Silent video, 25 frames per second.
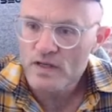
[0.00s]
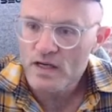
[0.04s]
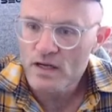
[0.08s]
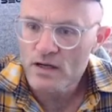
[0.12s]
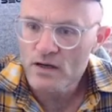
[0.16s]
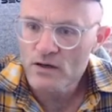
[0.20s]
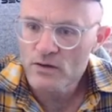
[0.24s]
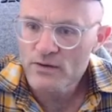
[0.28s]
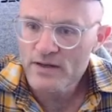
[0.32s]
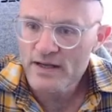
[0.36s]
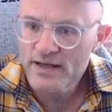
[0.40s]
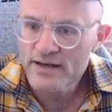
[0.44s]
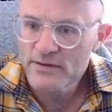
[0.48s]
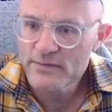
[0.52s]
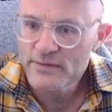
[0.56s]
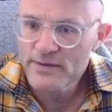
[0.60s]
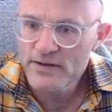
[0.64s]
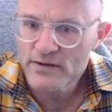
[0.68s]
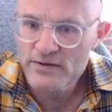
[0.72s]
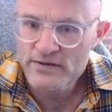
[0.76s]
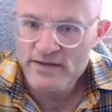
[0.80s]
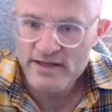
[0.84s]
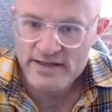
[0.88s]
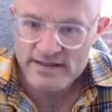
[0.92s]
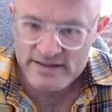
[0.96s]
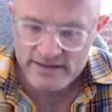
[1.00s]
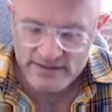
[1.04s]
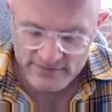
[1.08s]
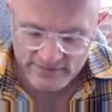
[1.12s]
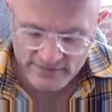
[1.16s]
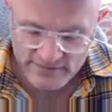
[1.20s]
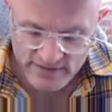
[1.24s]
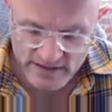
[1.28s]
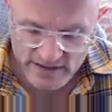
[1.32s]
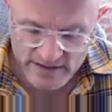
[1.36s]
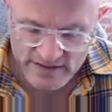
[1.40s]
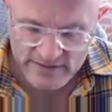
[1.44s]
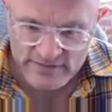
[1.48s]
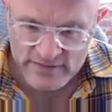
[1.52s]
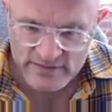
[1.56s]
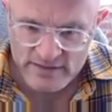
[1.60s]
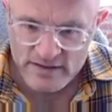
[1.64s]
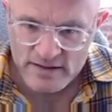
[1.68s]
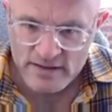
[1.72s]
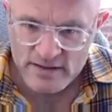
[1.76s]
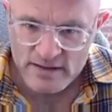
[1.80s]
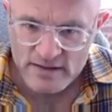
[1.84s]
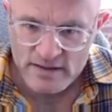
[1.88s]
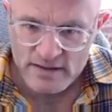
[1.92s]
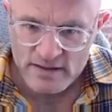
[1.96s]
Okay, here we go, knight D5.
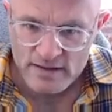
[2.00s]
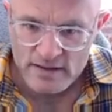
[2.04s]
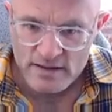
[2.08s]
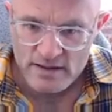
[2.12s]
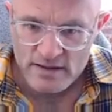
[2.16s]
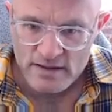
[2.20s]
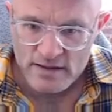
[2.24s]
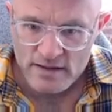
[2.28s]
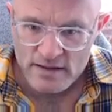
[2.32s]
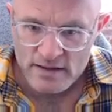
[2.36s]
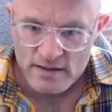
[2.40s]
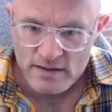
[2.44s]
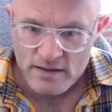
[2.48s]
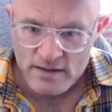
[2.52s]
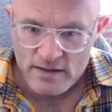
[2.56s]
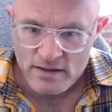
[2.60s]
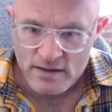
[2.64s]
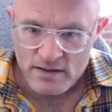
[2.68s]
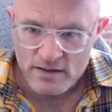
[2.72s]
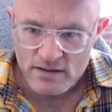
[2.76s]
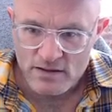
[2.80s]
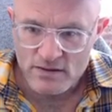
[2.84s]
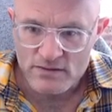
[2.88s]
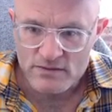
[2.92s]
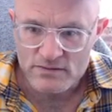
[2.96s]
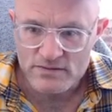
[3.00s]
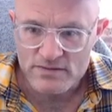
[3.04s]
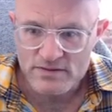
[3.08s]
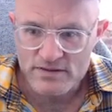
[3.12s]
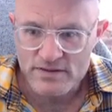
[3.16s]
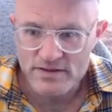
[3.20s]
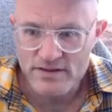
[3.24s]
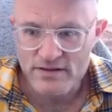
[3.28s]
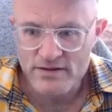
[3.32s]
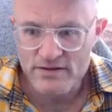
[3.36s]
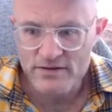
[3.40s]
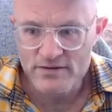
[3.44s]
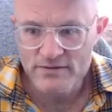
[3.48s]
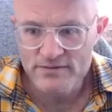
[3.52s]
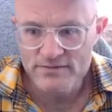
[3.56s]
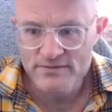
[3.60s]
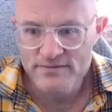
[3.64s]
Oh, no.